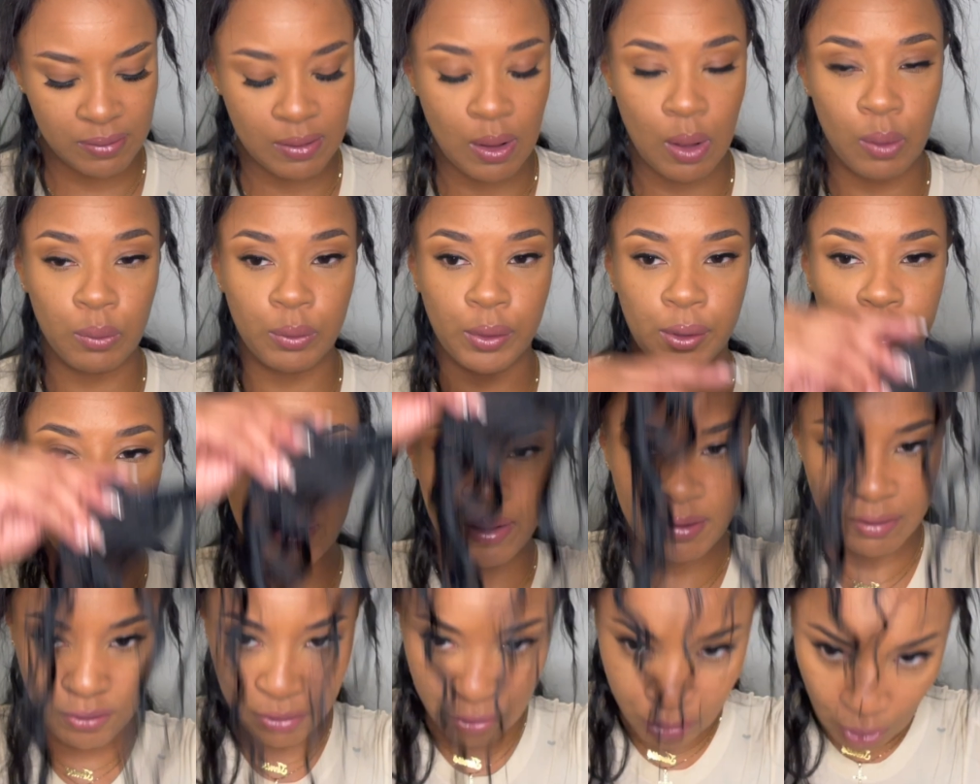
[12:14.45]
owner
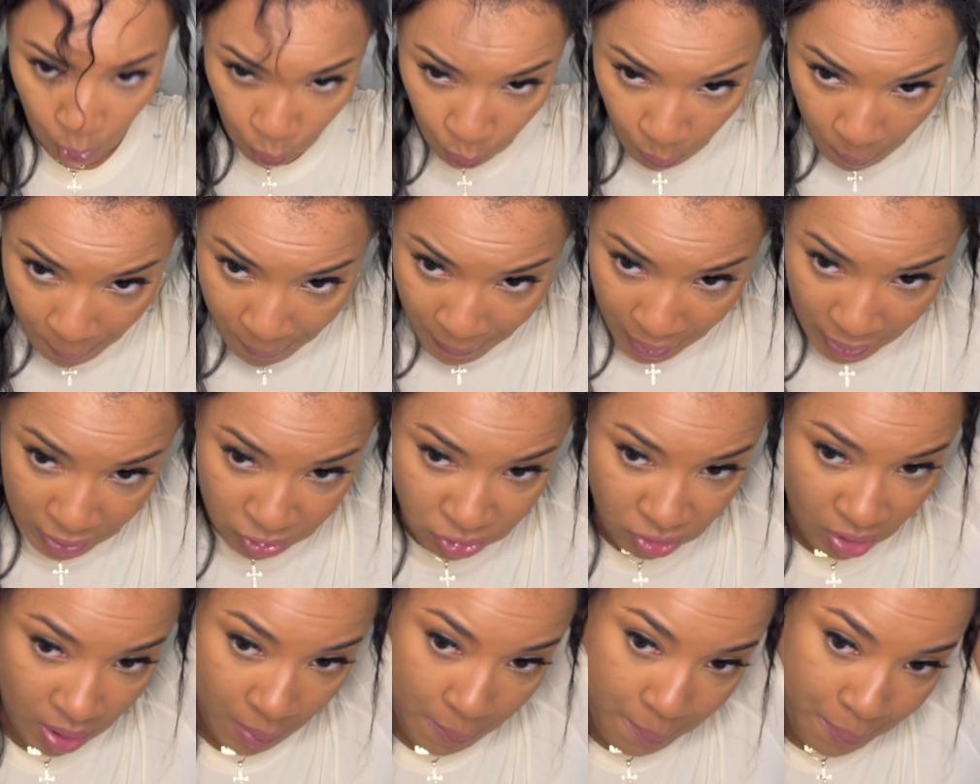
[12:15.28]
is so much
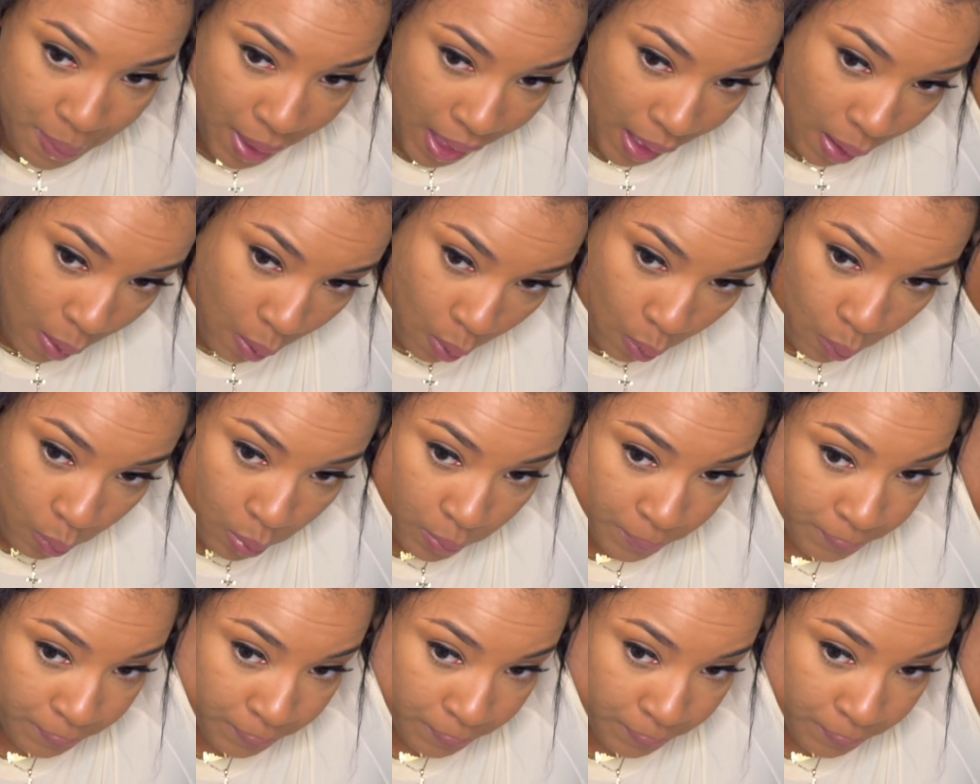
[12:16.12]
about